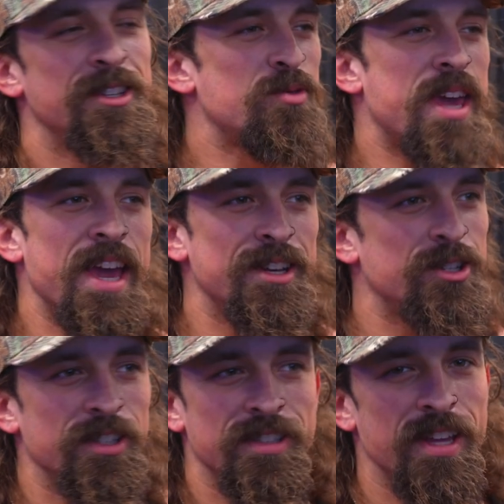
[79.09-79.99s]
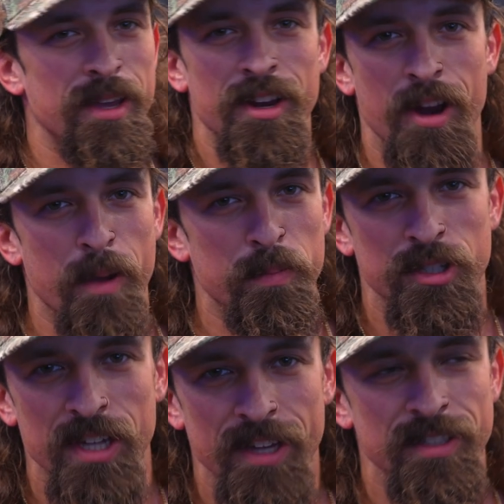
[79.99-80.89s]
You can't just hit your upper
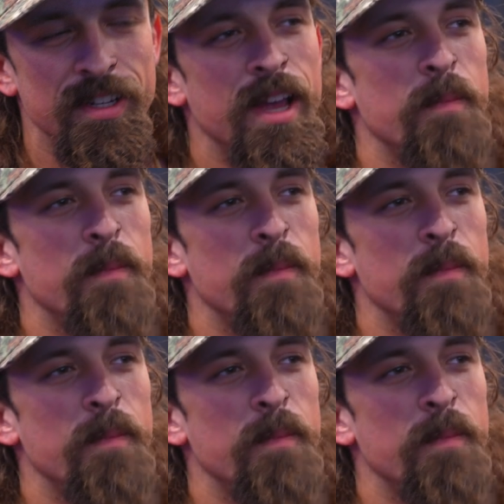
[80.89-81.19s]
chest.